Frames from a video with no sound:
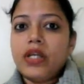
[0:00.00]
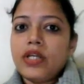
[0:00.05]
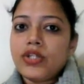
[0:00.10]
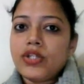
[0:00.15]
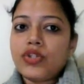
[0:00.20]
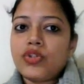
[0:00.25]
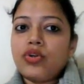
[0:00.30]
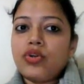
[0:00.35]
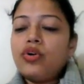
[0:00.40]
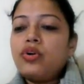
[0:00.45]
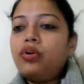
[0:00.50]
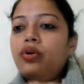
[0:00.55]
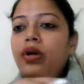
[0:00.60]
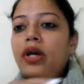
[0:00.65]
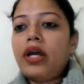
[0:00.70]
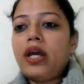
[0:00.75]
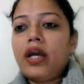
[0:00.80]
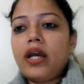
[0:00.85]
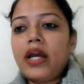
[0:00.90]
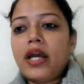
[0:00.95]
So
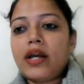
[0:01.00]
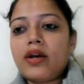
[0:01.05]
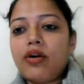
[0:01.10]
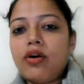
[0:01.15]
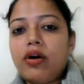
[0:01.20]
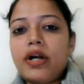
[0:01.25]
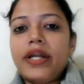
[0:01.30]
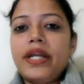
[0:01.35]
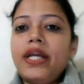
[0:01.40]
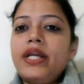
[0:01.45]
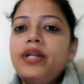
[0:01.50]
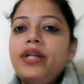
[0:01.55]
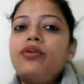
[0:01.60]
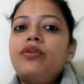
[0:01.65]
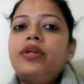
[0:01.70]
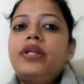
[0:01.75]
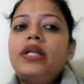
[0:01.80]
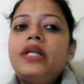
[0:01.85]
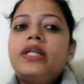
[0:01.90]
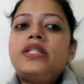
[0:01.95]
according
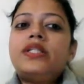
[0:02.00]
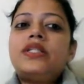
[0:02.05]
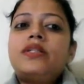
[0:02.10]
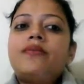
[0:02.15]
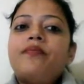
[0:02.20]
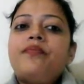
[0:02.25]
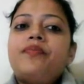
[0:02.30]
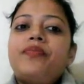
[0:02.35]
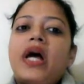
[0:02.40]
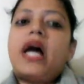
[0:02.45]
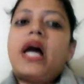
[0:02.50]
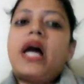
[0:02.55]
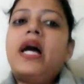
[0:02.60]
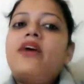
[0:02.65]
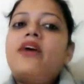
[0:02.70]
to this, I